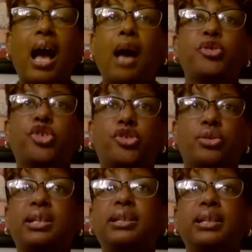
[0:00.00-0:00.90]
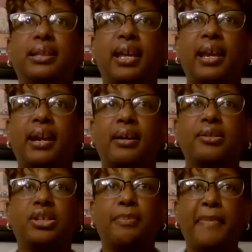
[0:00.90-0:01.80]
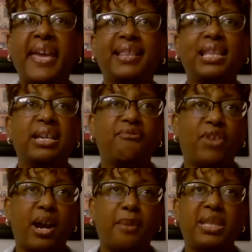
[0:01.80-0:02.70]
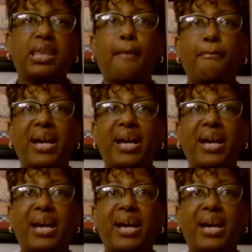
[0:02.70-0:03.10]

I'm strictly there to make the environment the